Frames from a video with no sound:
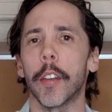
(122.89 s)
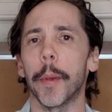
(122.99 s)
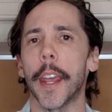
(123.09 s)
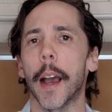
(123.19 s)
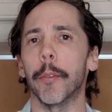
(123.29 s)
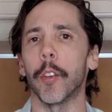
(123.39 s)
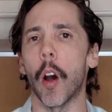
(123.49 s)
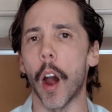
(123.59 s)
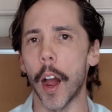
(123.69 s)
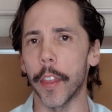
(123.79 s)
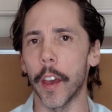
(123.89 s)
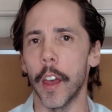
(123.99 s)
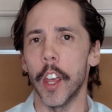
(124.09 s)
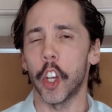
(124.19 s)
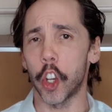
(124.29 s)
to be able to either
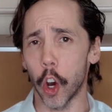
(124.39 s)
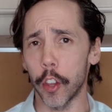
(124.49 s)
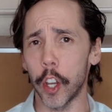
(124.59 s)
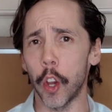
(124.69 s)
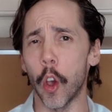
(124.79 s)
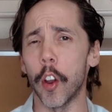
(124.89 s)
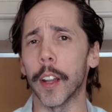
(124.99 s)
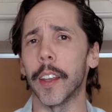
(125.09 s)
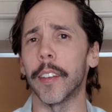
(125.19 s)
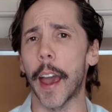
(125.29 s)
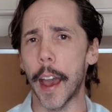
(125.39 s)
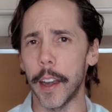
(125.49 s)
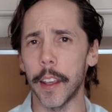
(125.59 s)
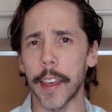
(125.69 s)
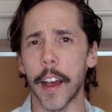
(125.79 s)
show that you earn at least
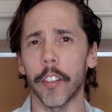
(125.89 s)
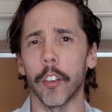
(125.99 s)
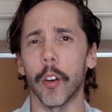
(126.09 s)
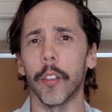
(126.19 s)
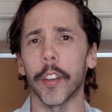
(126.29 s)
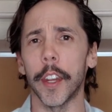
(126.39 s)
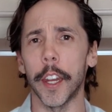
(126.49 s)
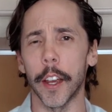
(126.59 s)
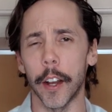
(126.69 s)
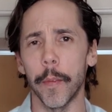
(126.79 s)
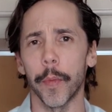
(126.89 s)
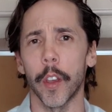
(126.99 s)
$80,000 a year,